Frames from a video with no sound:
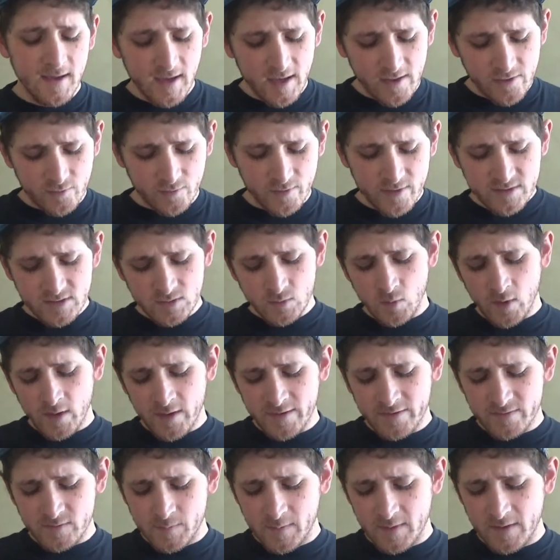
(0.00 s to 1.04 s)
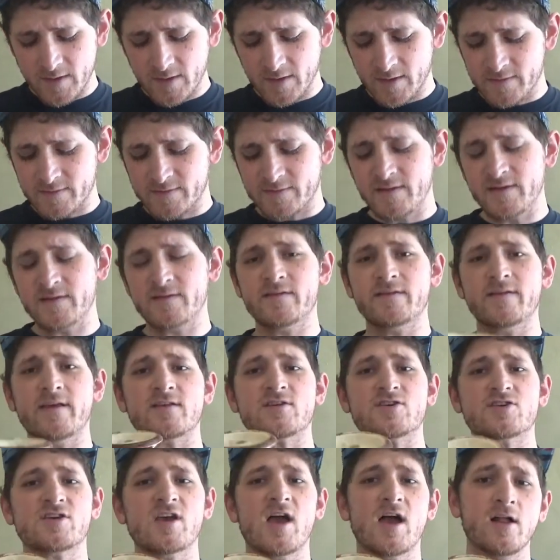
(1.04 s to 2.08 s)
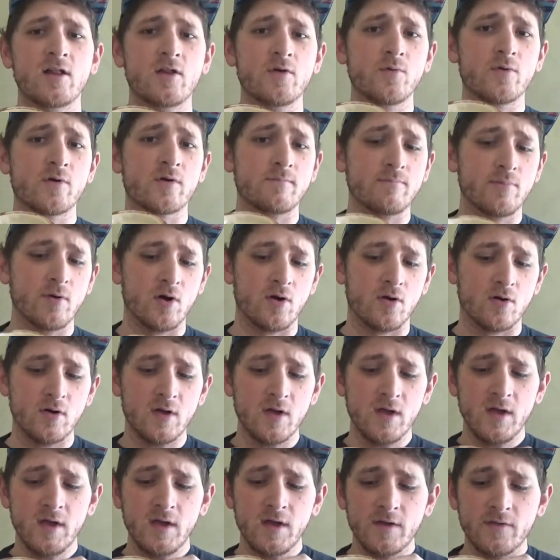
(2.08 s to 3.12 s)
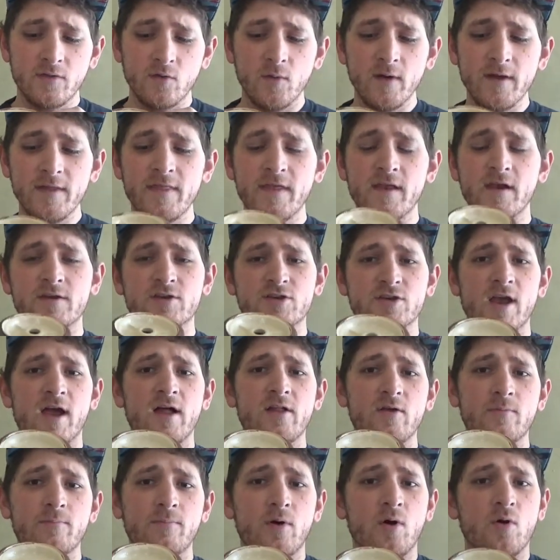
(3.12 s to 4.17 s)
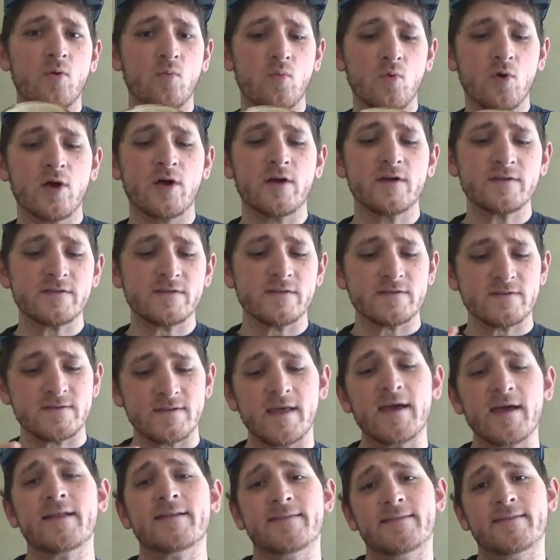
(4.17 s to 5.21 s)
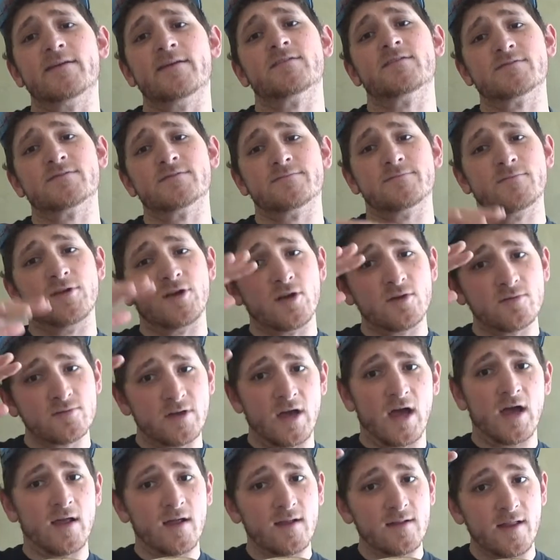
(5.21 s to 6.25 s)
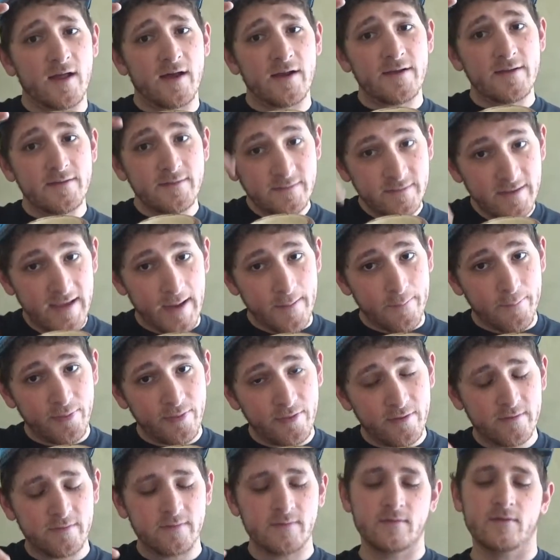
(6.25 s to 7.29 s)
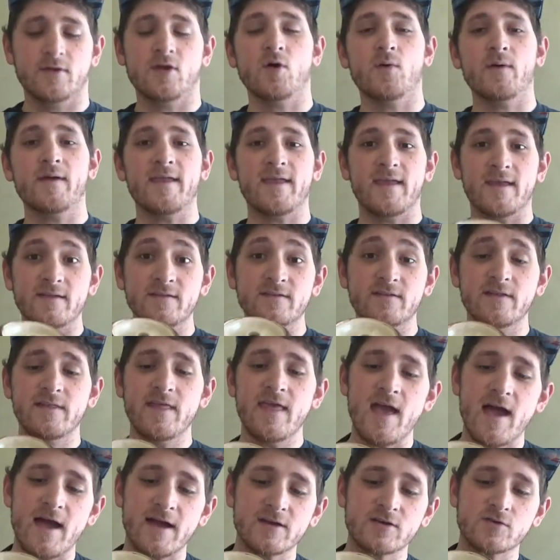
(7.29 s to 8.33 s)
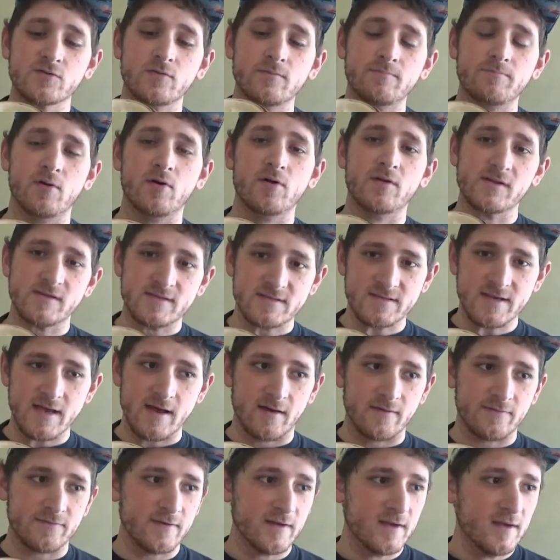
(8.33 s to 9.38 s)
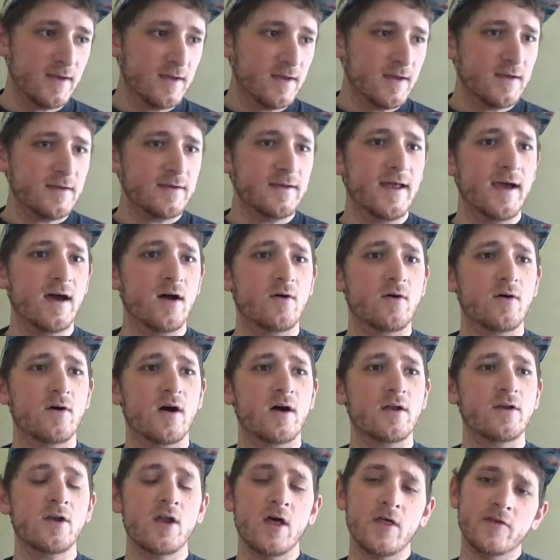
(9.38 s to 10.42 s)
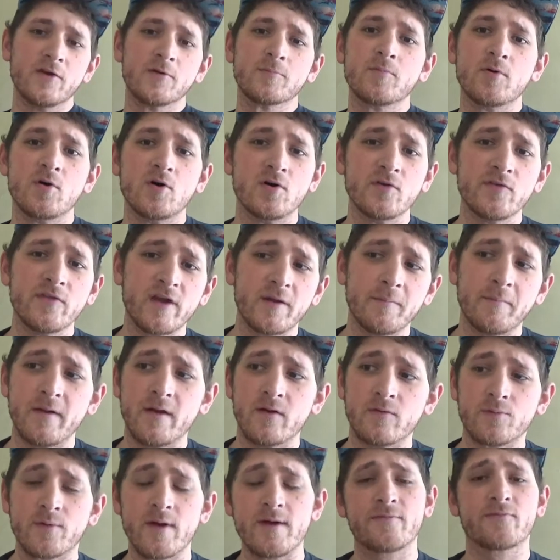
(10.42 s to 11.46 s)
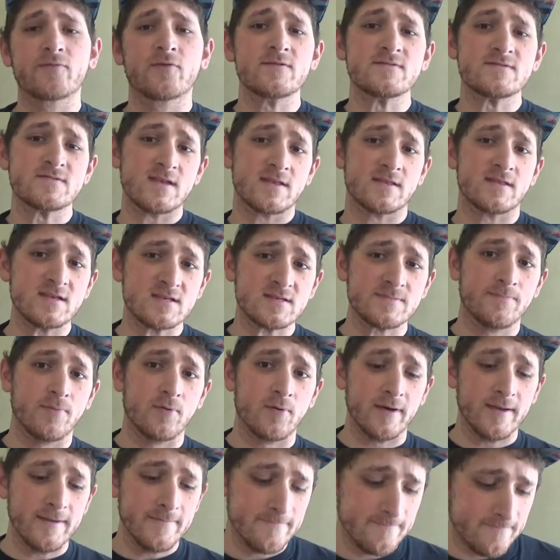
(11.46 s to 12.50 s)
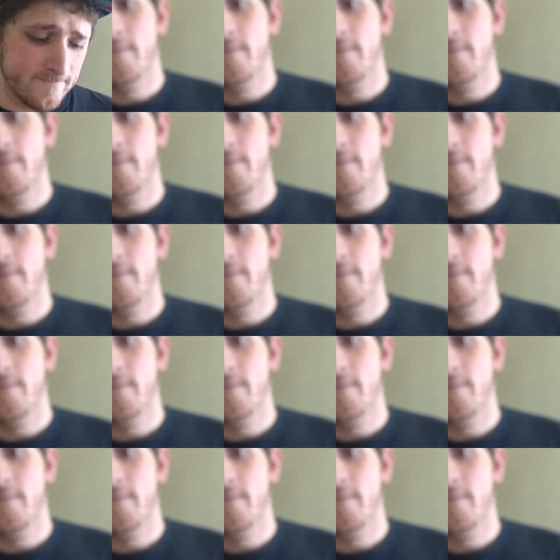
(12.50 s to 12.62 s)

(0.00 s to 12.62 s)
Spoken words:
And the reason why is because this is a shallower bowl. The way that a shallow bowl works is that there's, not a lot of depth going into the actual bowl itself. Now, another bowl that I'm going to reference at this point